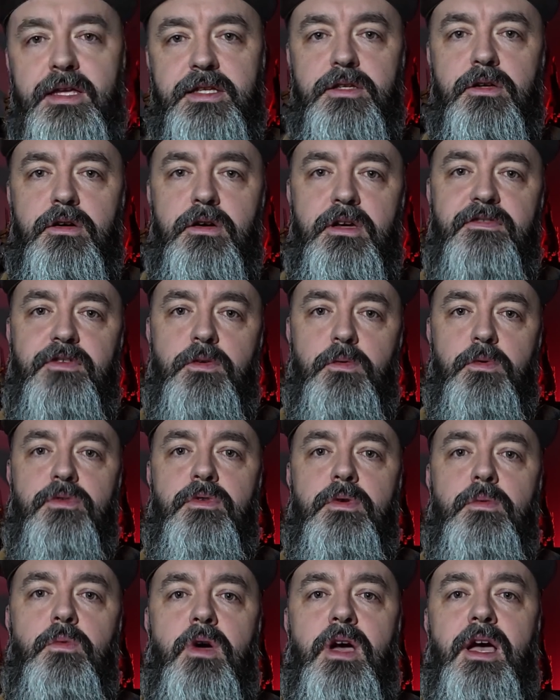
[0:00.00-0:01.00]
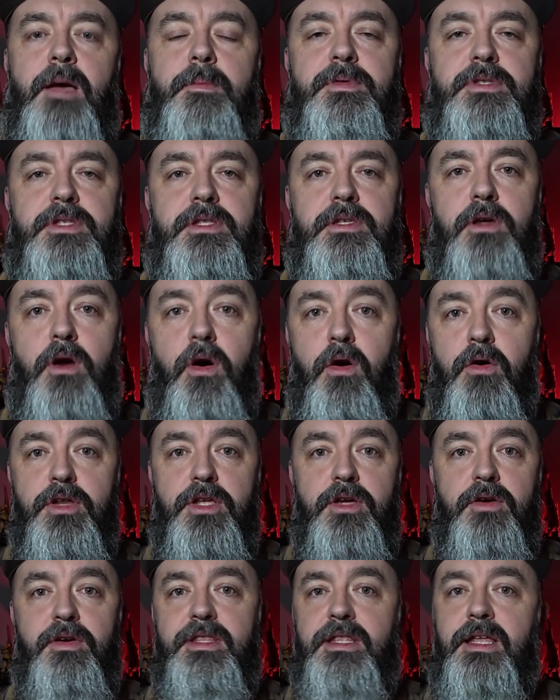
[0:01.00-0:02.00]
so if you're wondering what happened to the
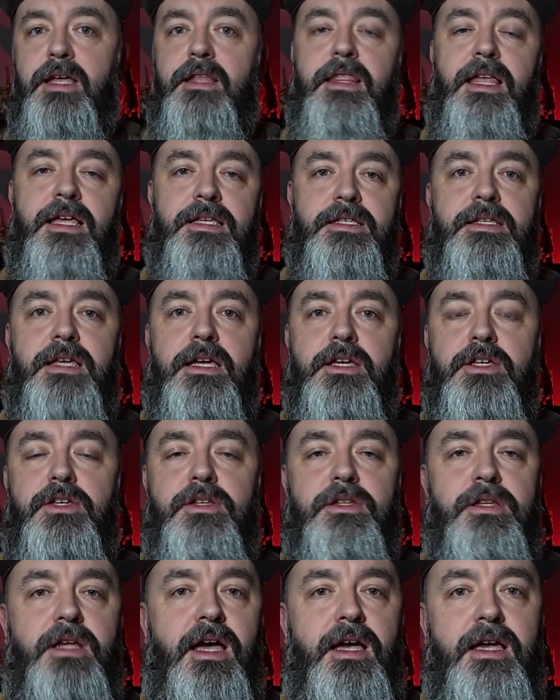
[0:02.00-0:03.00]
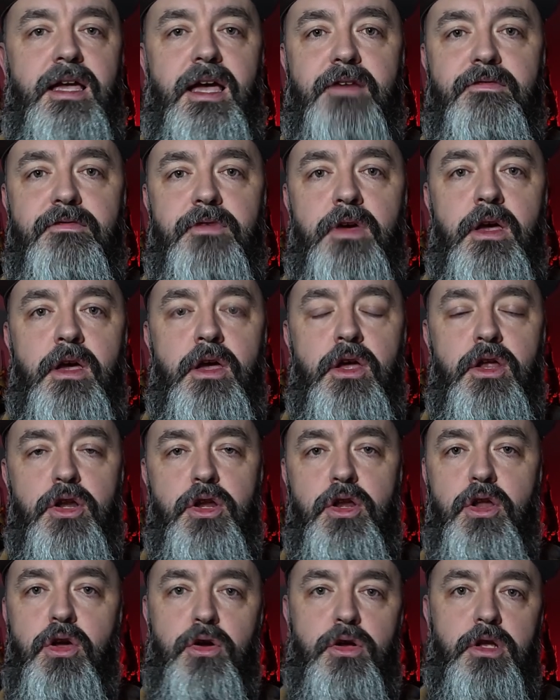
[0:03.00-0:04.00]
audio in that last section, I have
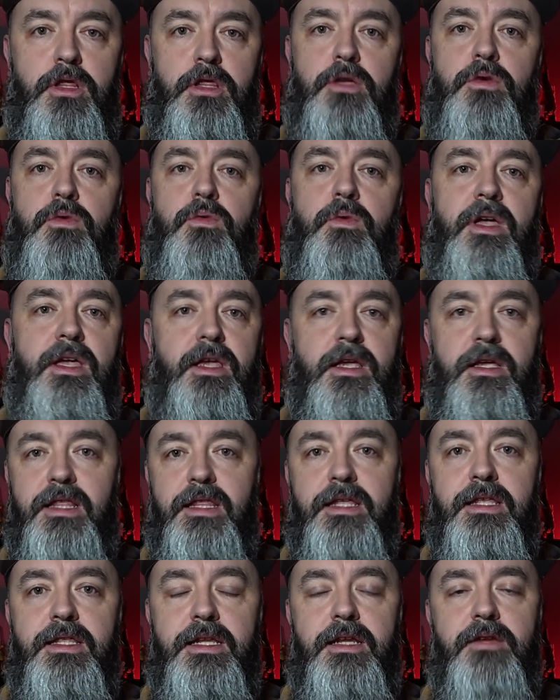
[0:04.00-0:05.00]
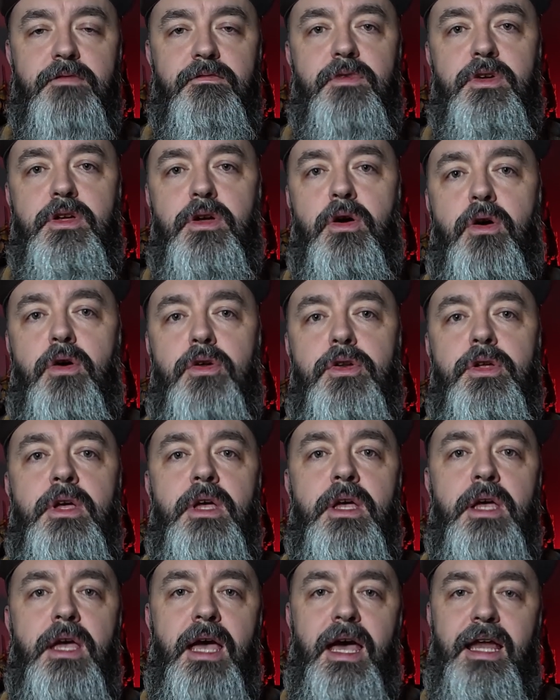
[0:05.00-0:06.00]
no clue. It clearly didn't record,
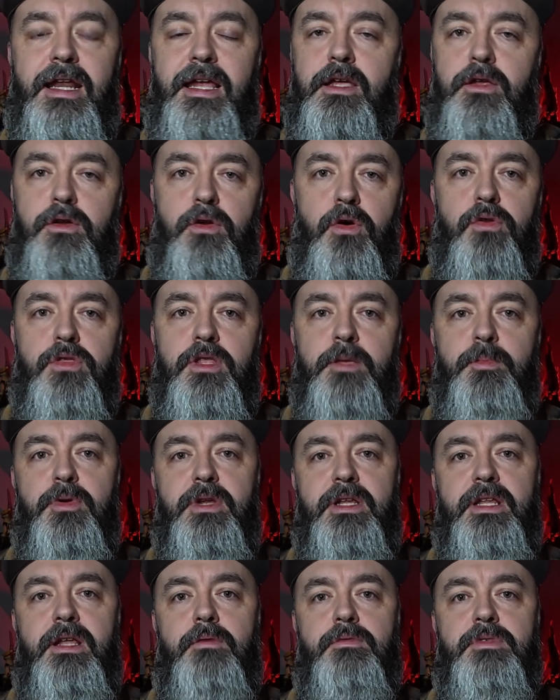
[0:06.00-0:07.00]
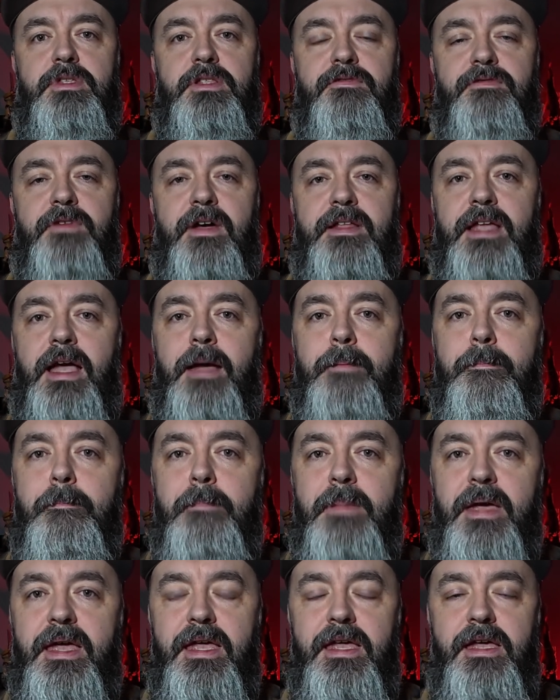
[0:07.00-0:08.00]
and I can only put it down to the fact that I
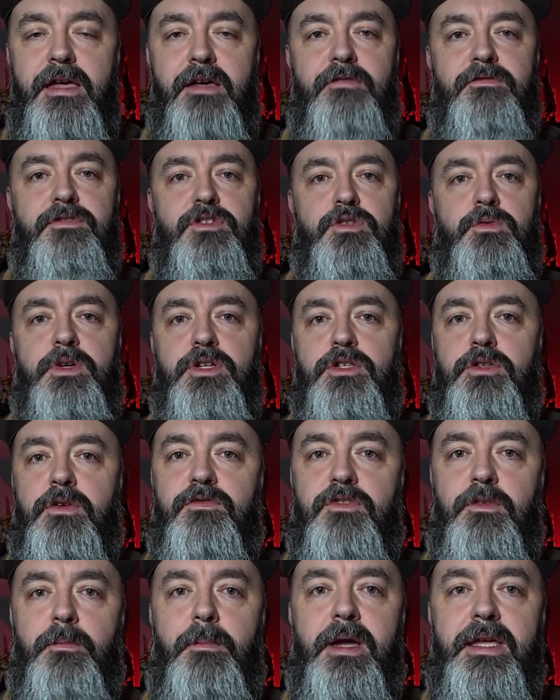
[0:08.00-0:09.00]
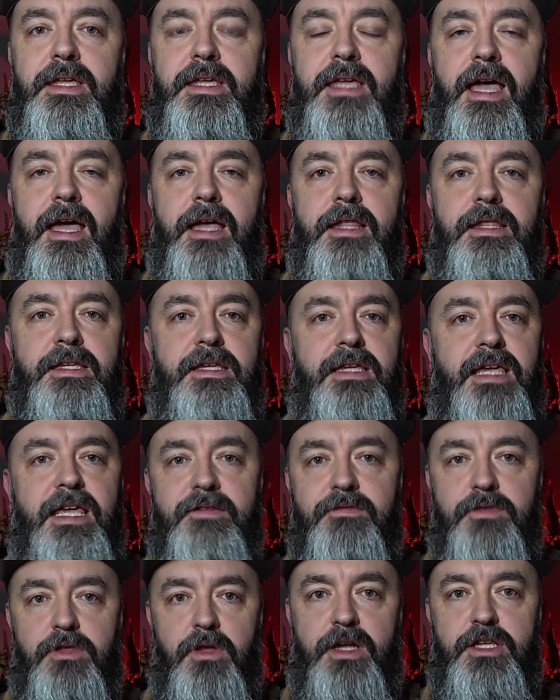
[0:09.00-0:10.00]
may have switched off the mic early,
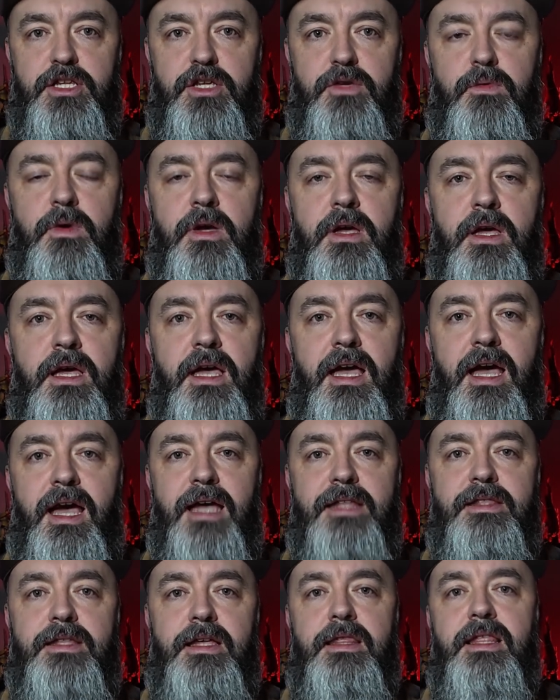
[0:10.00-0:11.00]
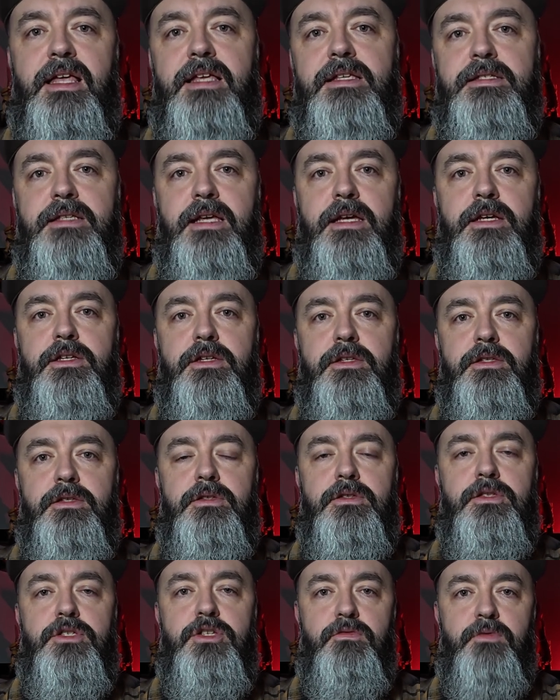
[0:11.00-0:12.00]
even though I knew I had that last
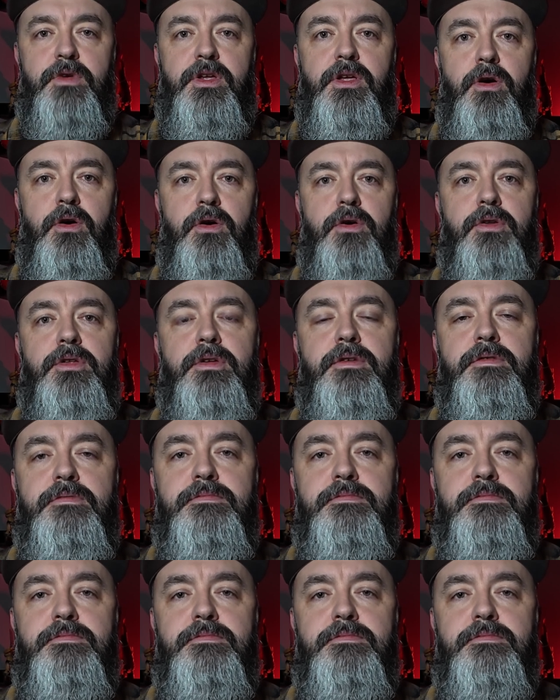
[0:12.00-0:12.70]
section to record.